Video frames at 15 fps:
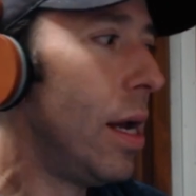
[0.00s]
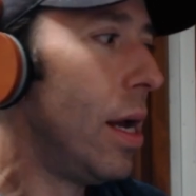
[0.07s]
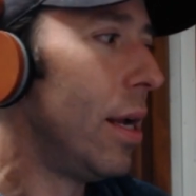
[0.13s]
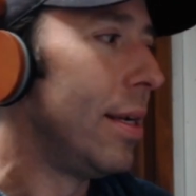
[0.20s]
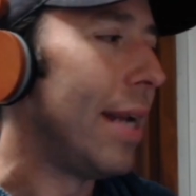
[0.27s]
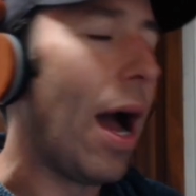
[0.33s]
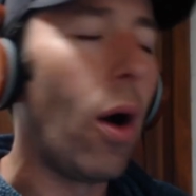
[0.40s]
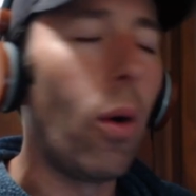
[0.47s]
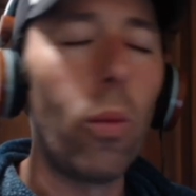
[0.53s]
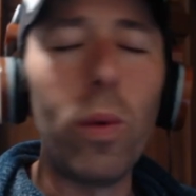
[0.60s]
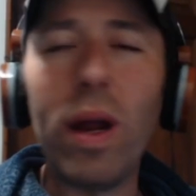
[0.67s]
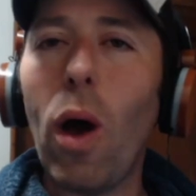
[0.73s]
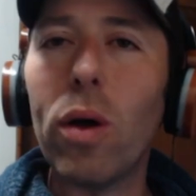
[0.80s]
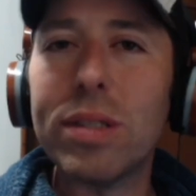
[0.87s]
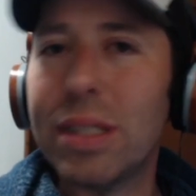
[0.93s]
Now, we
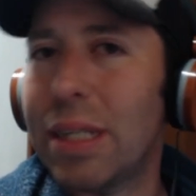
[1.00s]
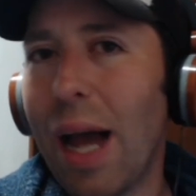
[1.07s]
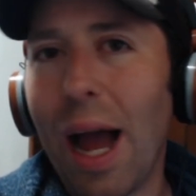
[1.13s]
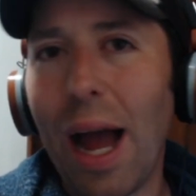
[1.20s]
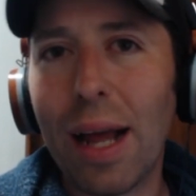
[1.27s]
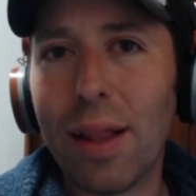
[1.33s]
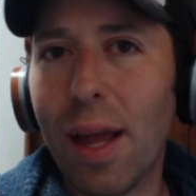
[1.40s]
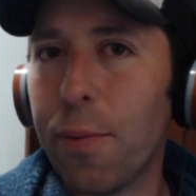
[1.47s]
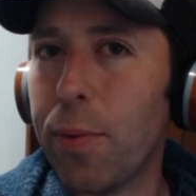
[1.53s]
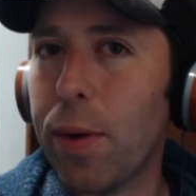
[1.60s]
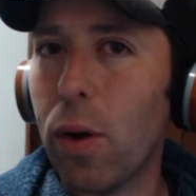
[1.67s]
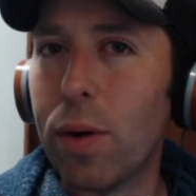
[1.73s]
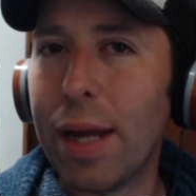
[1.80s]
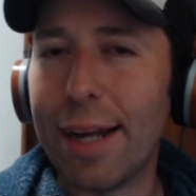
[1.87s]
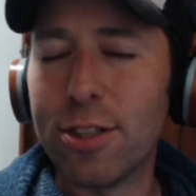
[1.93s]
all see highlight
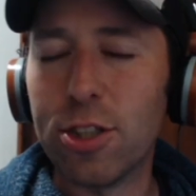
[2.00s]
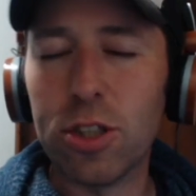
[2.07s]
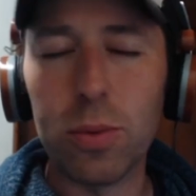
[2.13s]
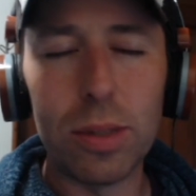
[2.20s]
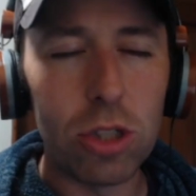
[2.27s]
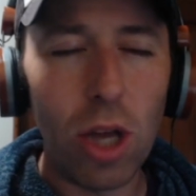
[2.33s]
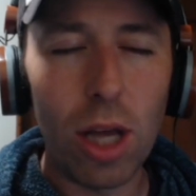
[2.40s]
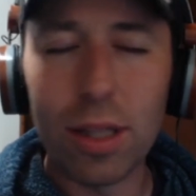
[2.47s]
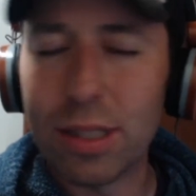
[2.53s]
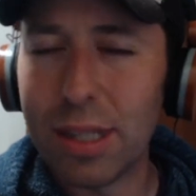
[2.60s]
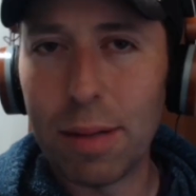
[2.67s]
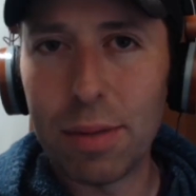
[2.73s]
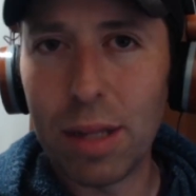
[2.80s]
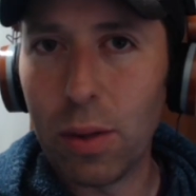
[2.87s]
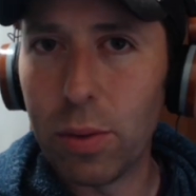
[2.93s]
reel catches. We saw the
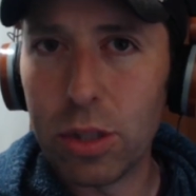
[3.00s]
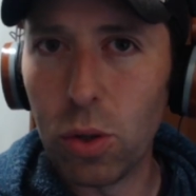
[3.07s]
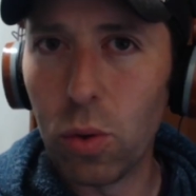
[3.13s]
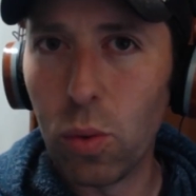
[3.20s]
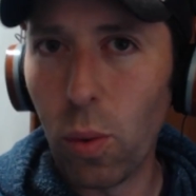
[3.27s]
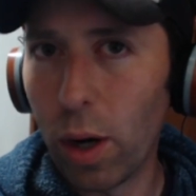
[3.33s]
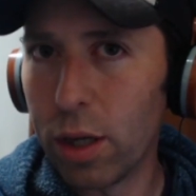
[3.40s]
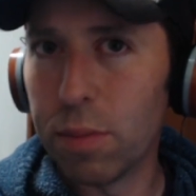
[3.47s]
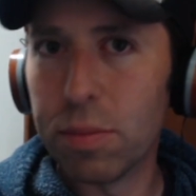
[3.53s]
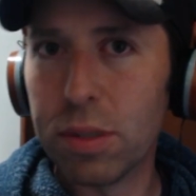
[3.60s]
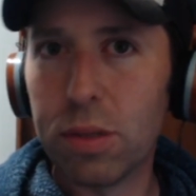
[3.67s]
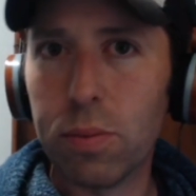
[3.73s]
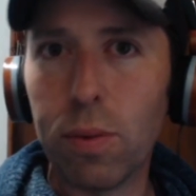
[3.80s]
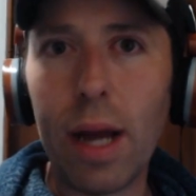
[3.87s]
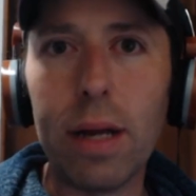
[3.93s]
same thing with Duke Williams,
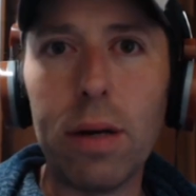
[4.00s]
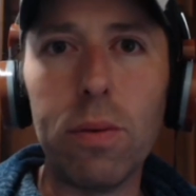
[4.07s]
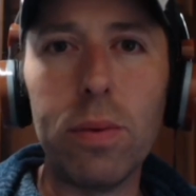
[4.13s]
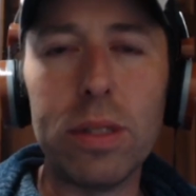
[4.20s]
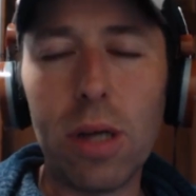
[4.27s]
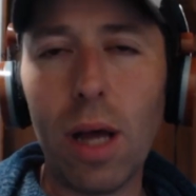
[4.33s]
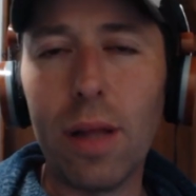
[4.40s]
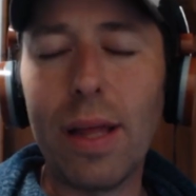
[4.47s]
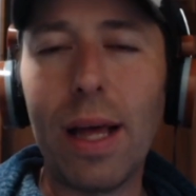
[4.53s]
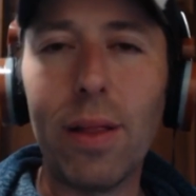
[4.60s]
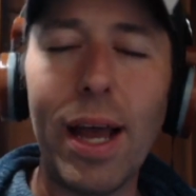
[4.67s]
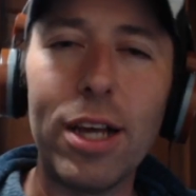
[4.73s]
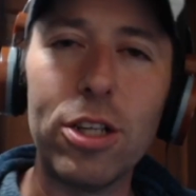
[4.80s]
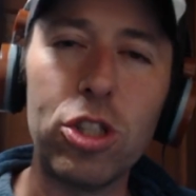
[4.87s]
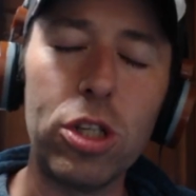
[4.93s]
right? We saw that
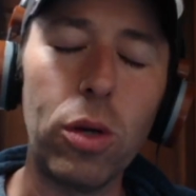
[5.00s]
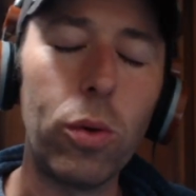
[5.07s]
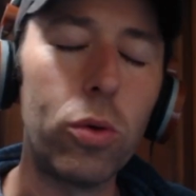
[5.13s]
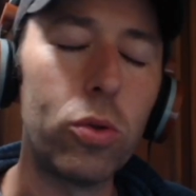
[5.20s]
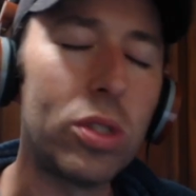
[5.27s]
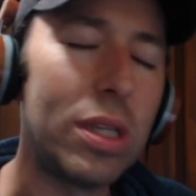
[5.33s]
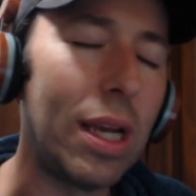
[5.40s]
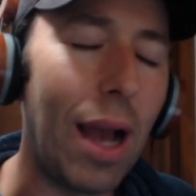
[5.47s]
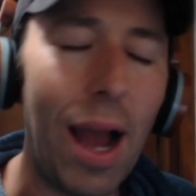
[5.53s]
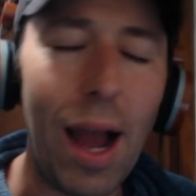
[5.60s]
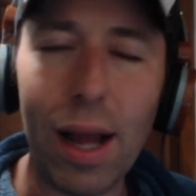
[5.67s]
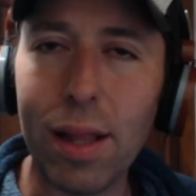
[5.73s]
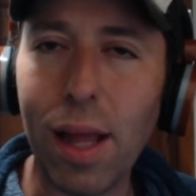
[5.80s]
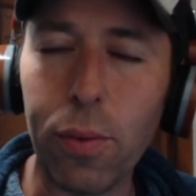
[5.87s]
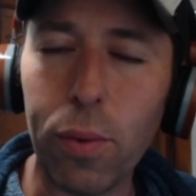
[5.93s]
last year. We're seeing
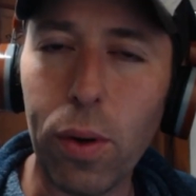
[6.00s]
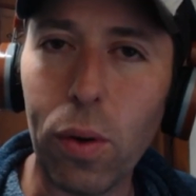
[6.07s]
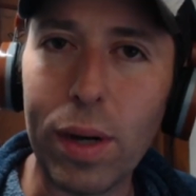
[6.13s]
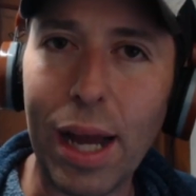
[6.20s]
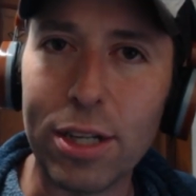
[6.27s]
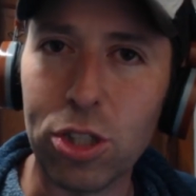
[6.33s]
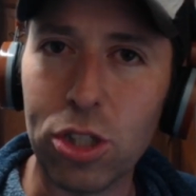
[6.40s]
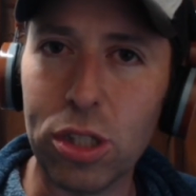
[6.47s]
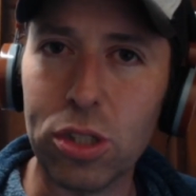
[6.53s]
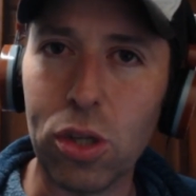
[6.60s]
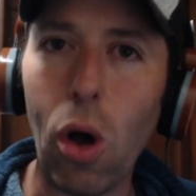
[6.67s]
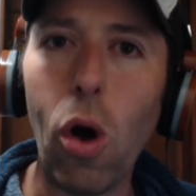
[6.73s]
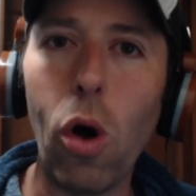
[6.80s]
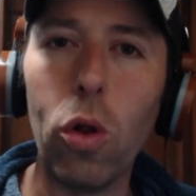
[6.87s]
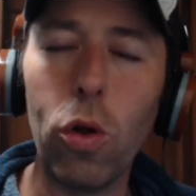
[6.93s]
highlight reel catches
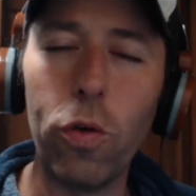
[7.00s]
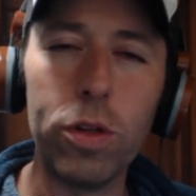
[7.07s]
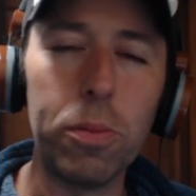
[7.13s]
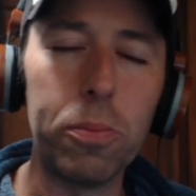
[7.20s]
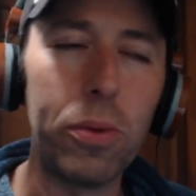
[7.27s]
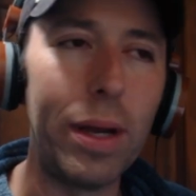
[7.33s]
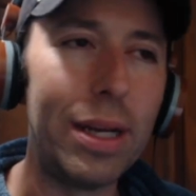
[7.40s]
all over the place.